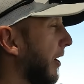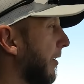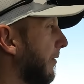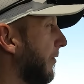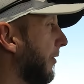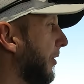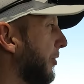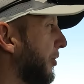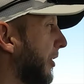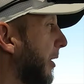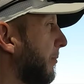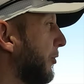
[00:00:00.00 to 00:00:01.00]
of the
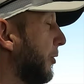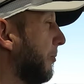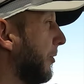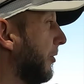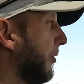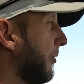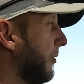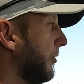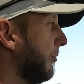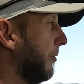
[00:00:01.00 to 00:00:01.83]
GM Supercruise.